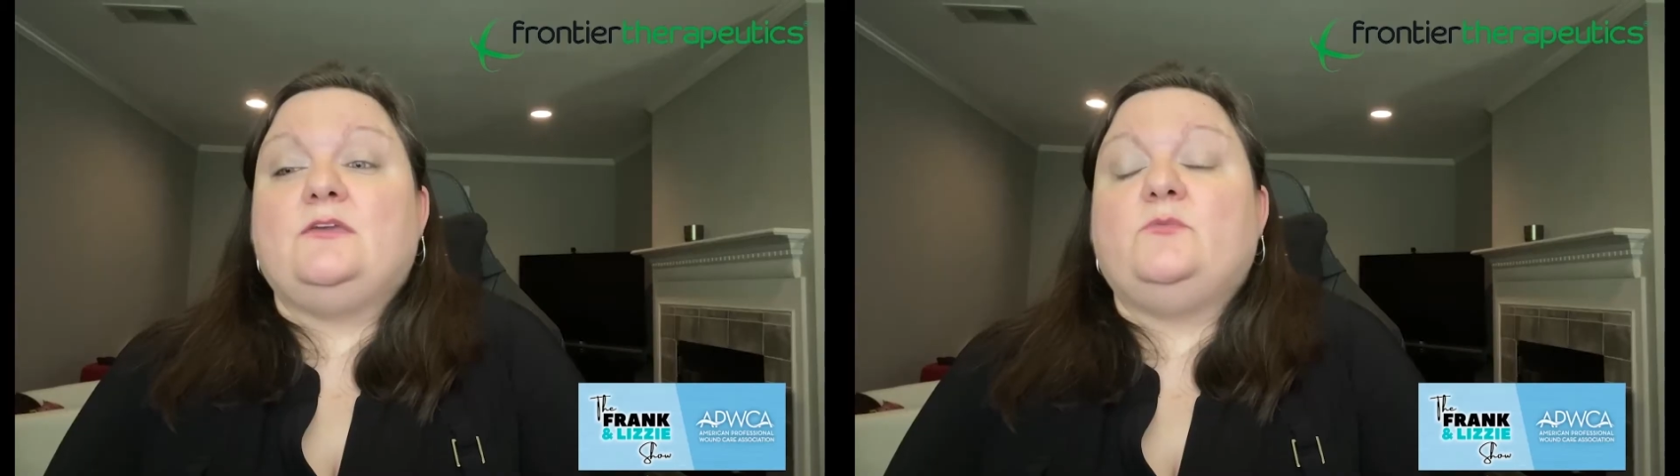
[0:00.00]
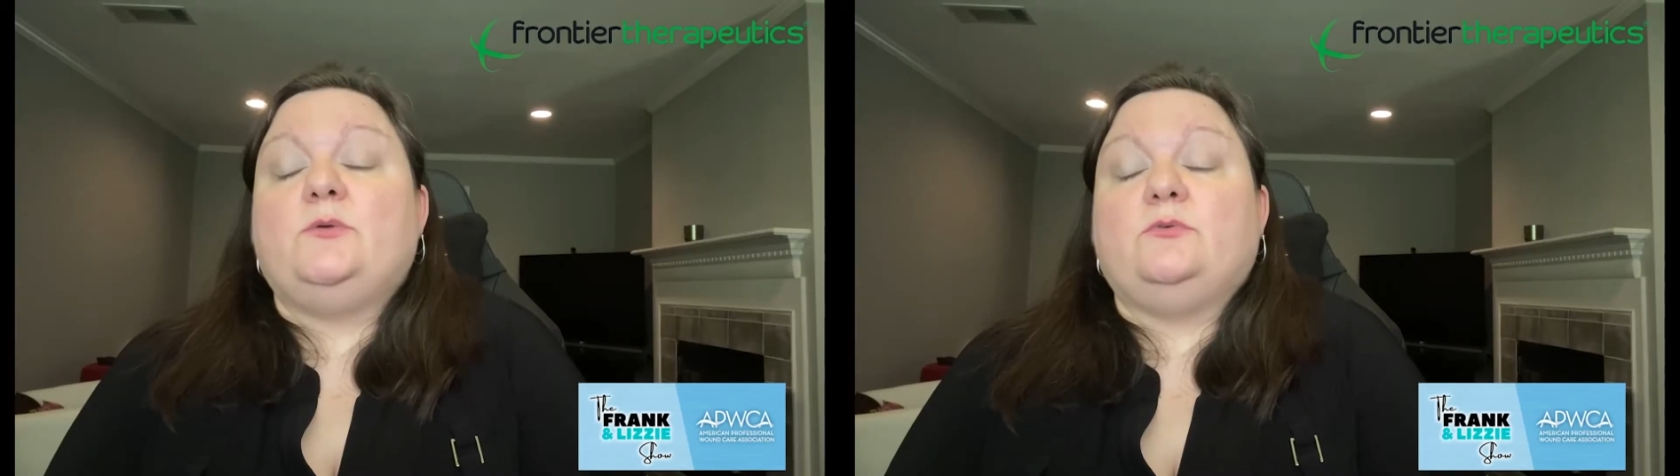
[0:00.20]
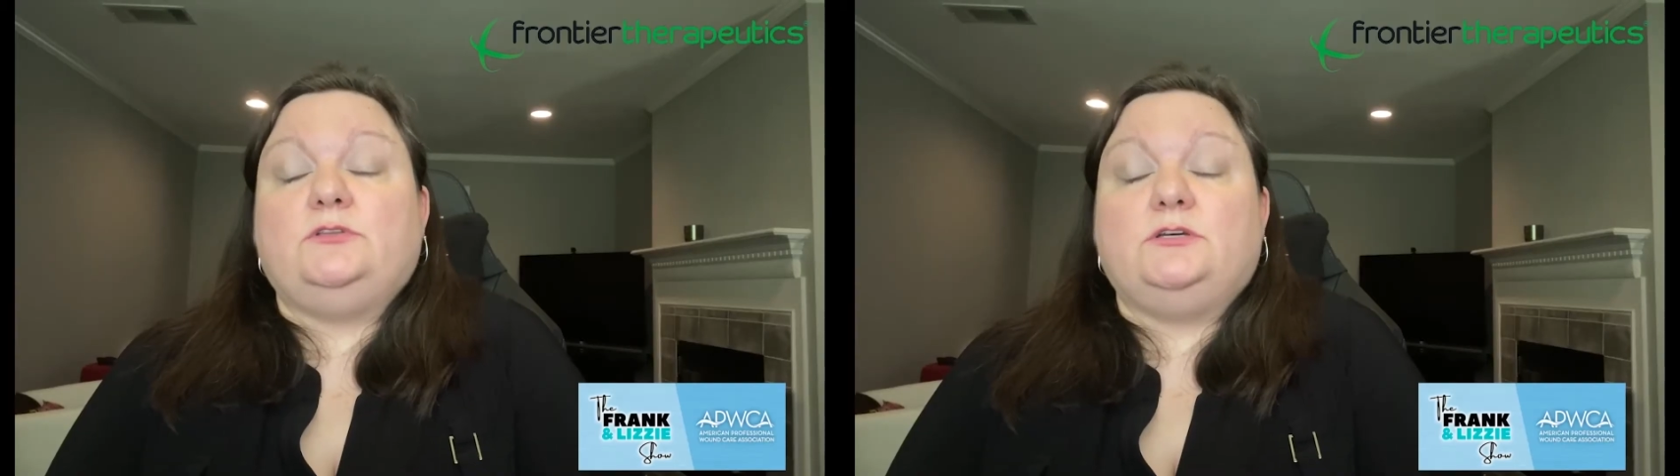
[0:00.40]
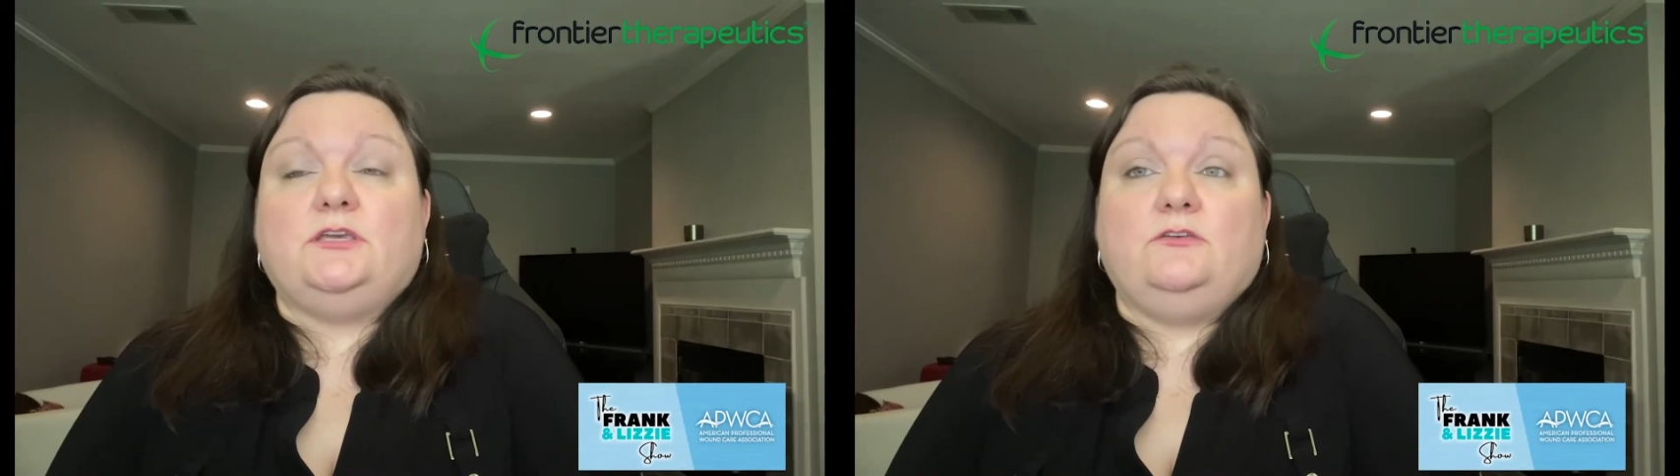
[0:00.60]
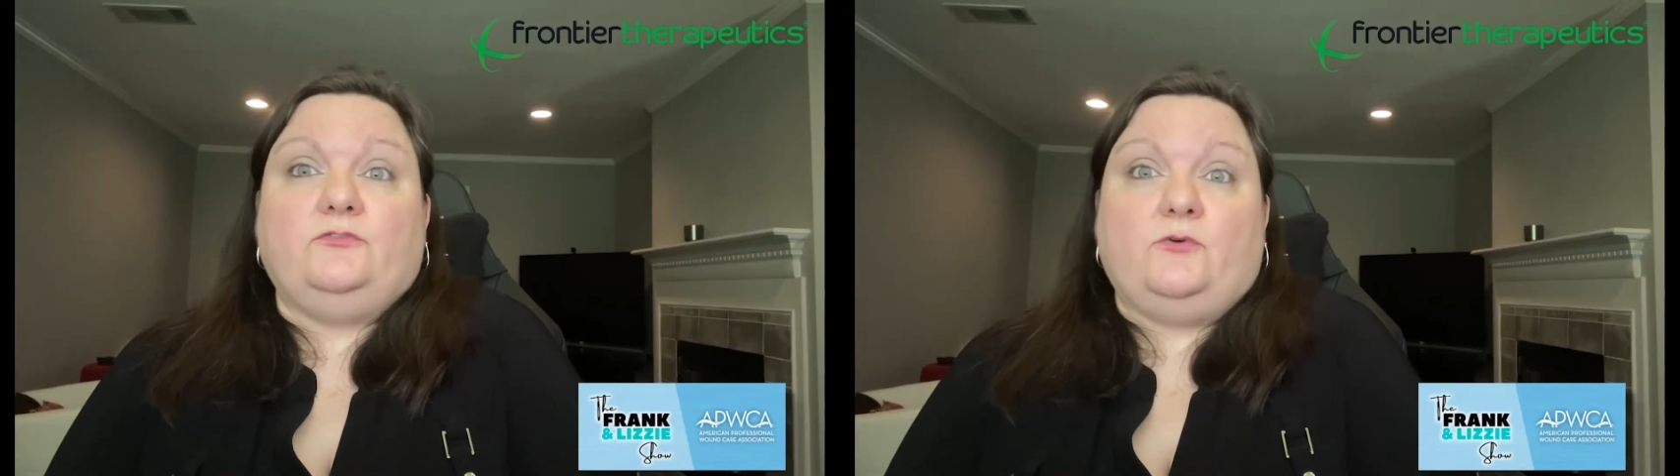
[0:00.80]
thing we were
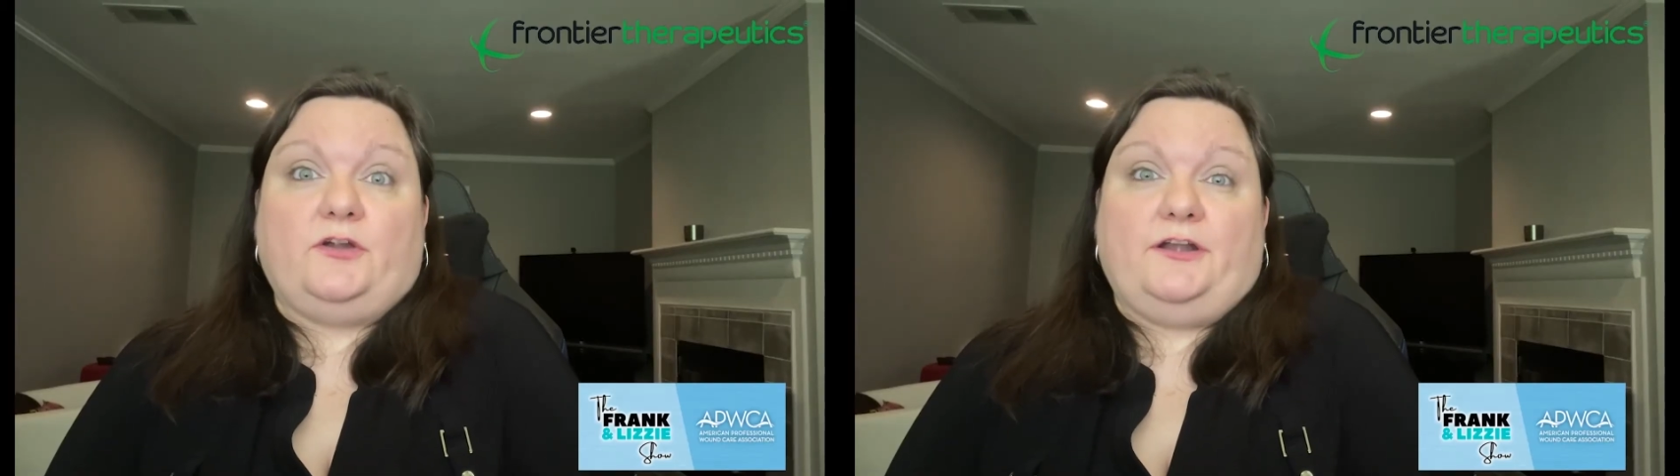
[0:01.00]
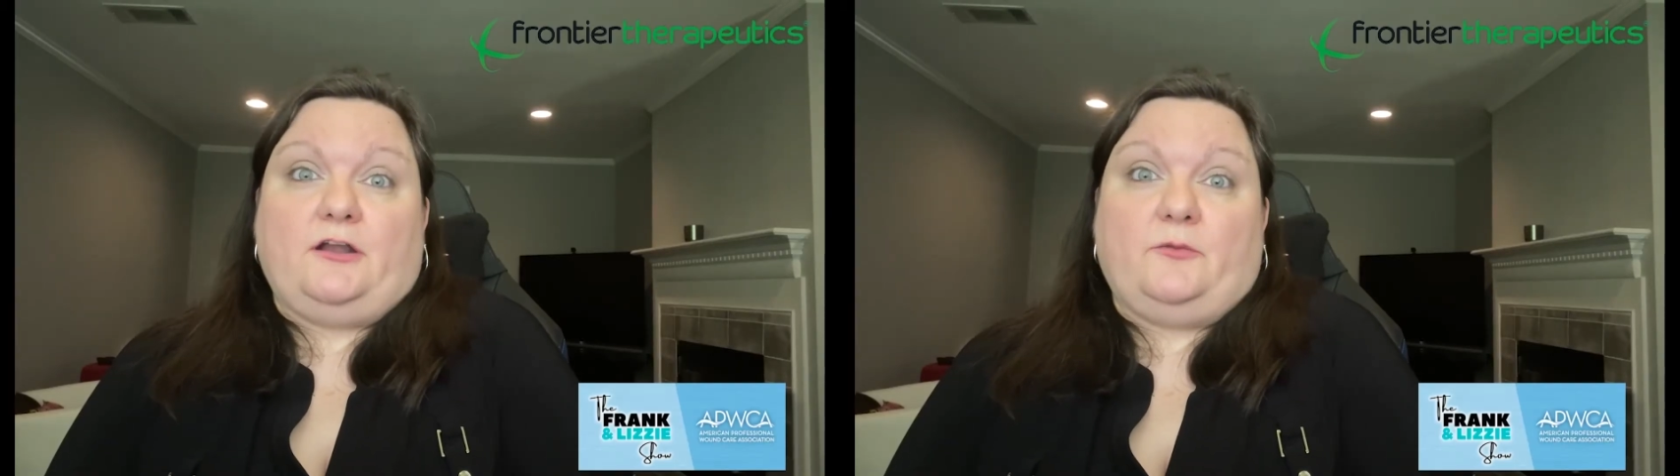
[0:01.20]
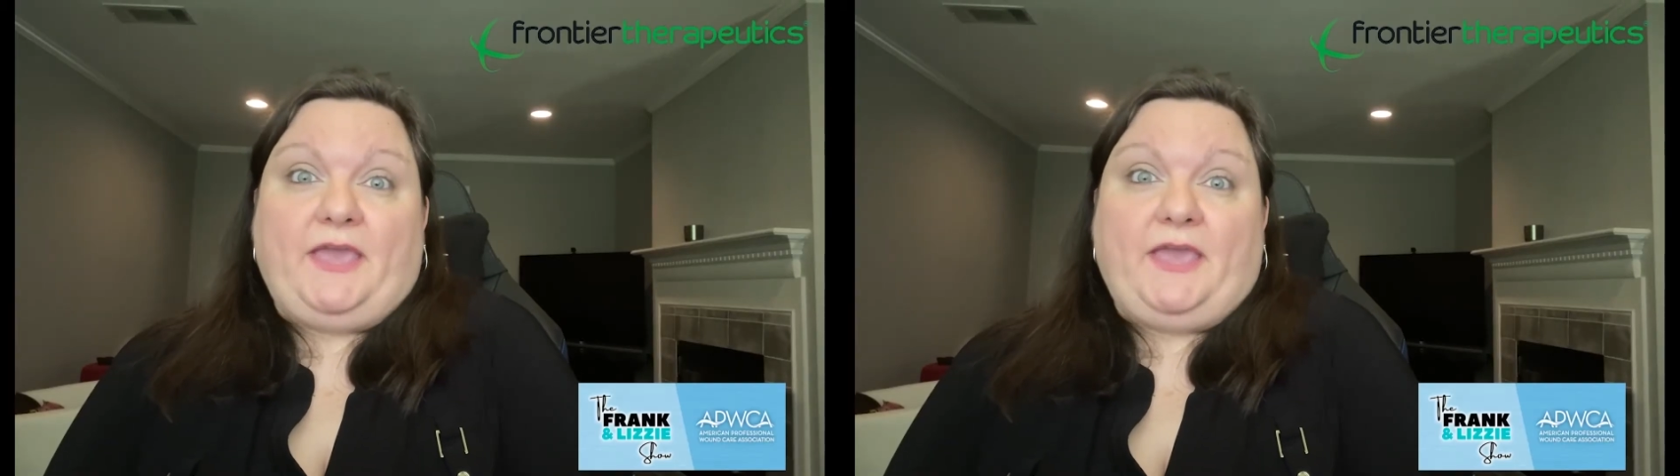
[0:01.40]
looking for in our